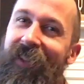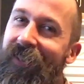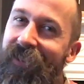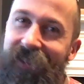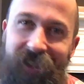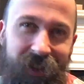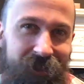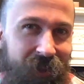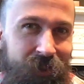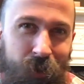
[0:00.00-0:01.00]

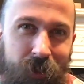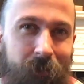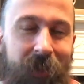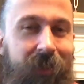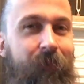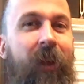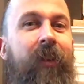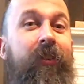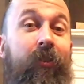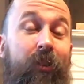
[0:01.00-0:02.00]
Such a joy to meet him.
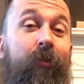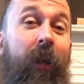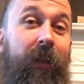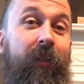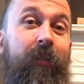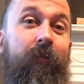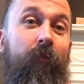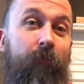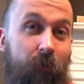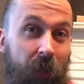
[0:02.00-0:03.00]
So the two ladies
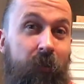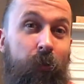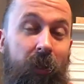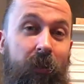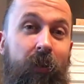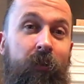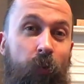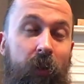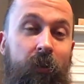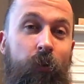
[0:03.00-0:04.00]
from Brooklyn Tweed as
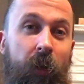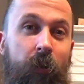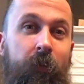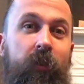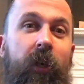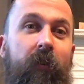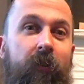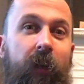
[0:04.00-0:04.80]
well, who were helping Jared,